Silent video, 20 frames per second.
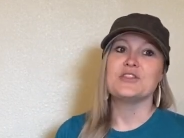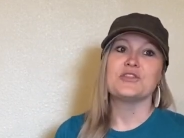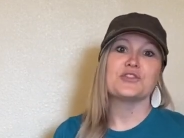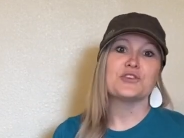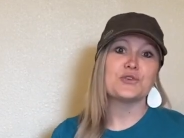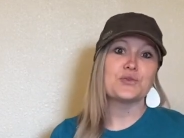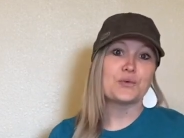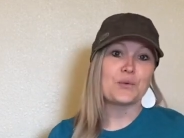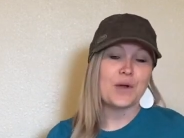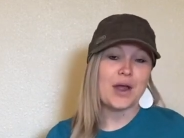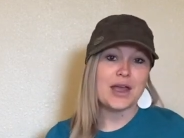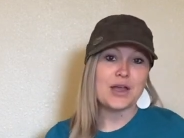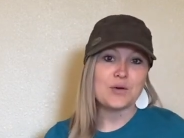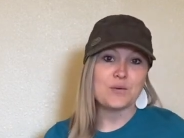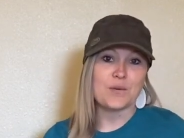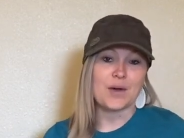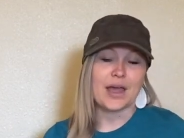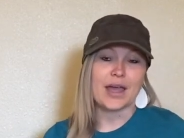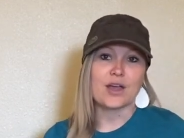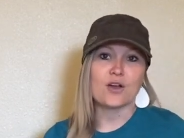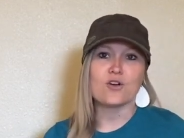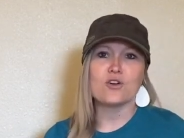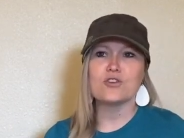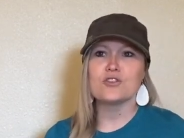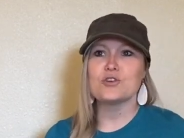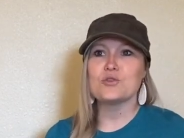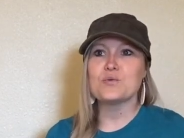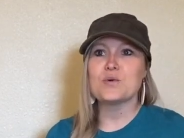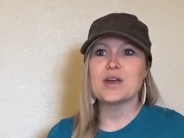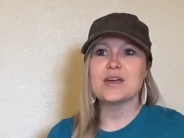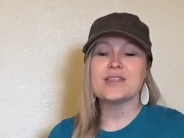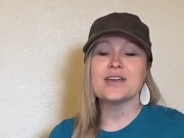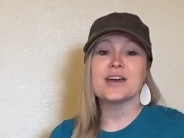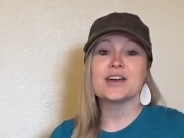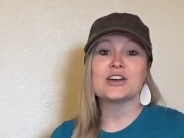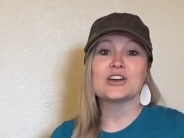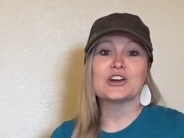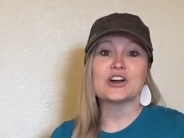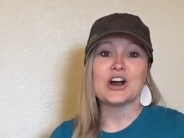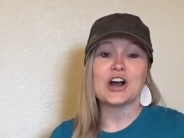the right way or the way
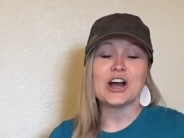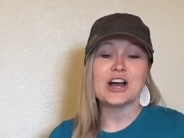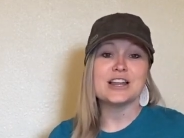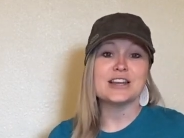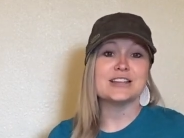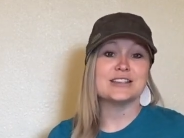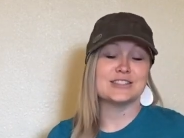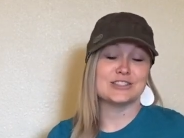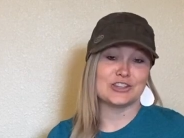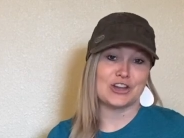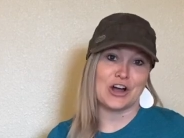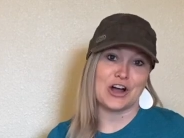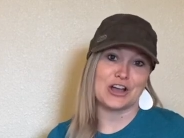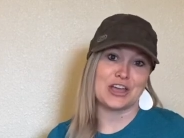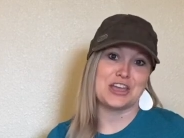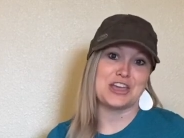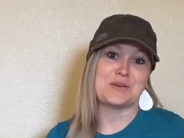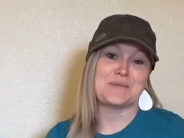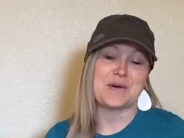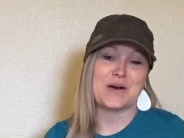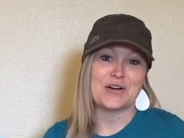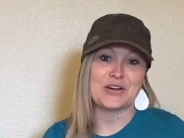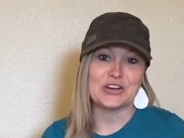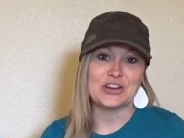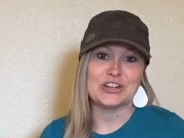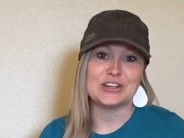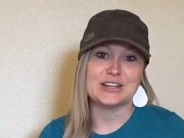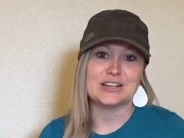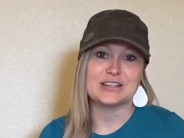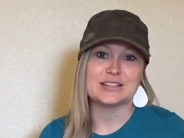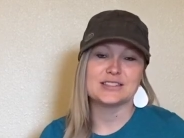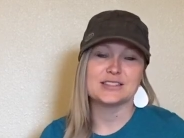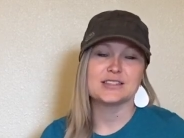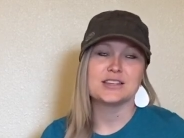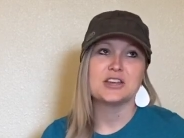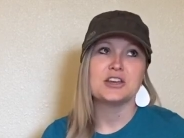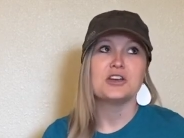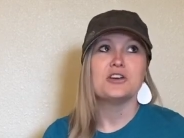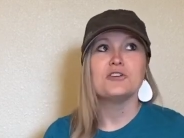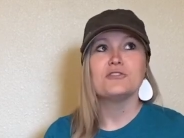that God is talking about
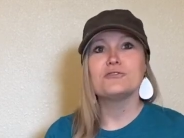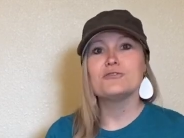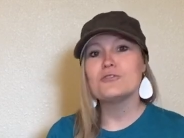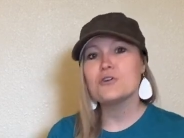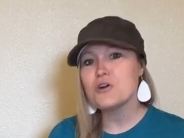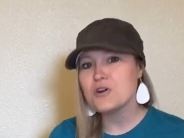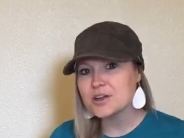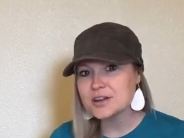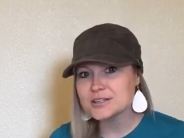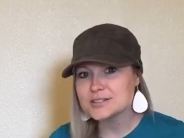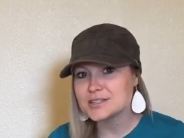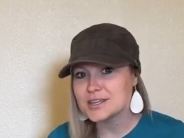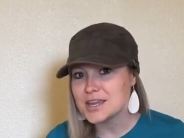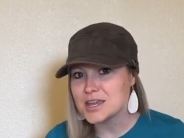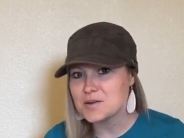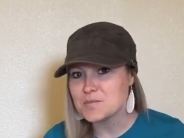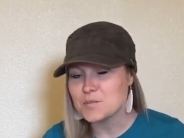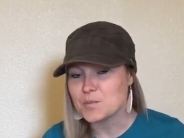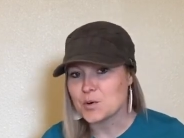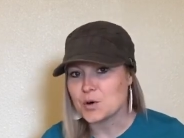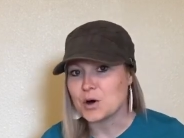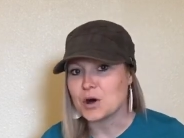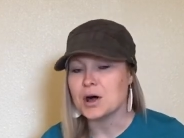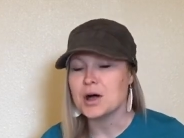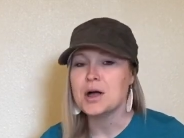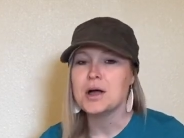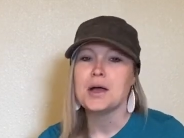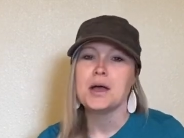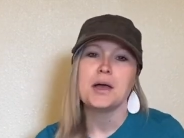goodness. For example,